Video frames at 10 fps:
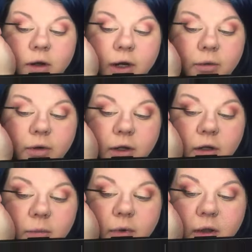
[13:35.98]
Alright, when I
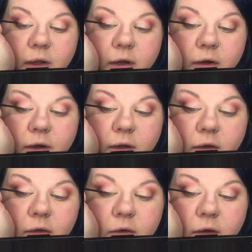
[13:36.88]
do my liner, I like
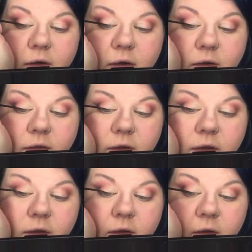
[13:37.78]
to start
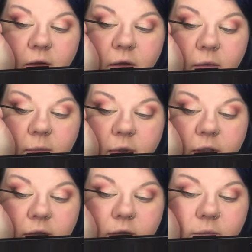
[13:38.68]
on
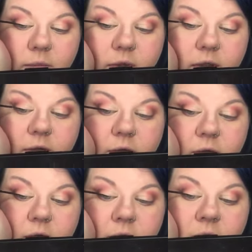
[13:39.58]
about in the middle
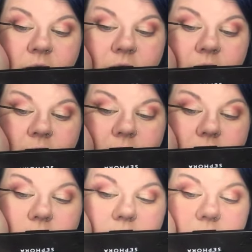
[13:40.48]

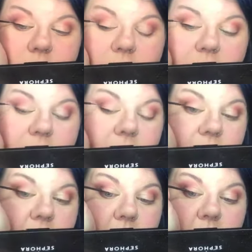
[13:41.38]
and drag it
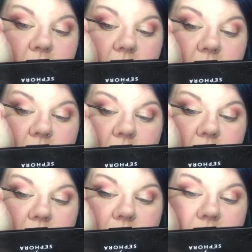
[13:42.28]
in, or
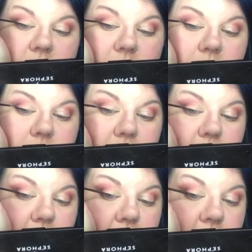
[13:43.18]
drag it out, I'm
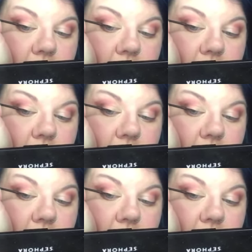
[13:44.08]
sorry.